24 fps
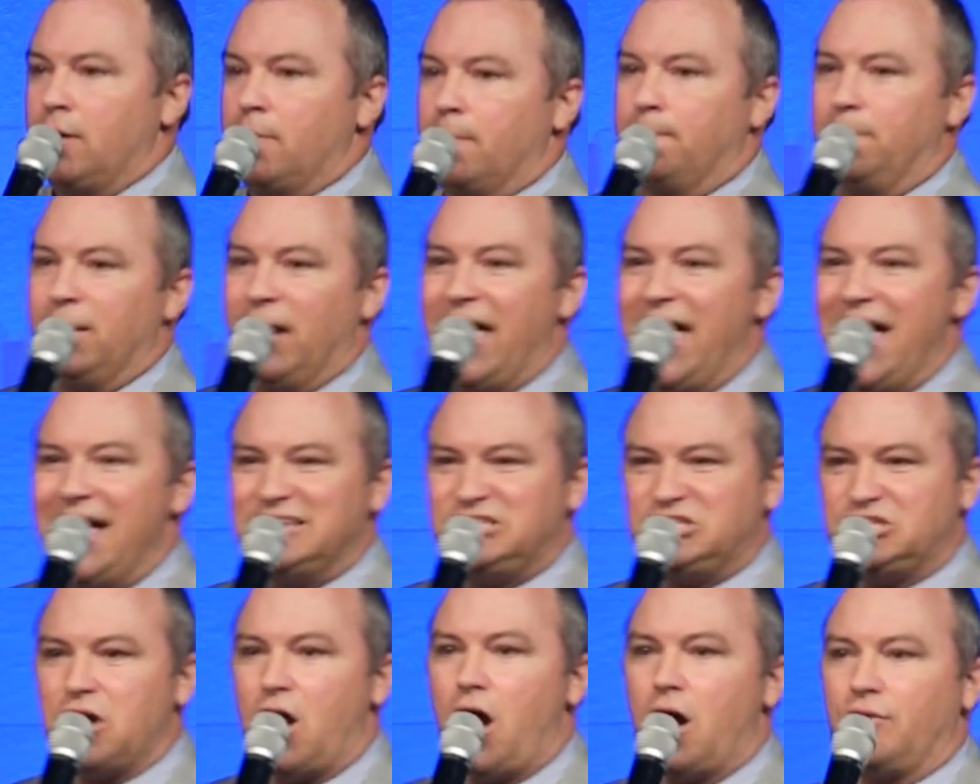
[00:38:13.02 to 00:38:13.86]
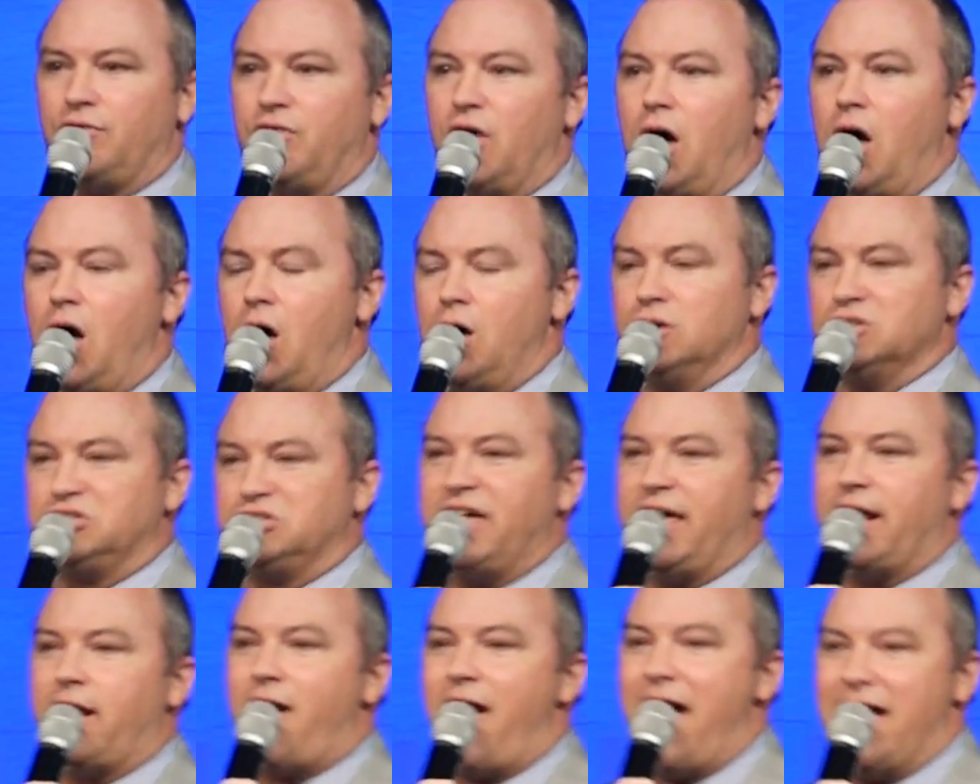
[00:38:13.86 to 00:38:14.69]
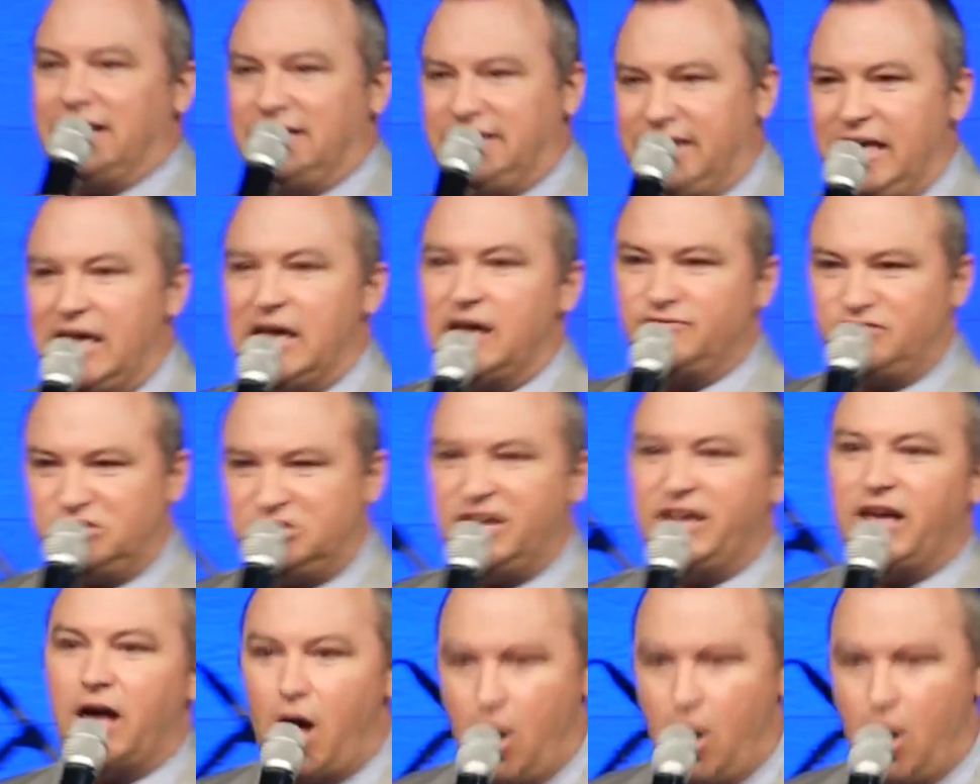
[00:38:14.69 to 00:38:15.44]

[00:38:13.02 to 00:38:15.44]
blessed are those that are at DFC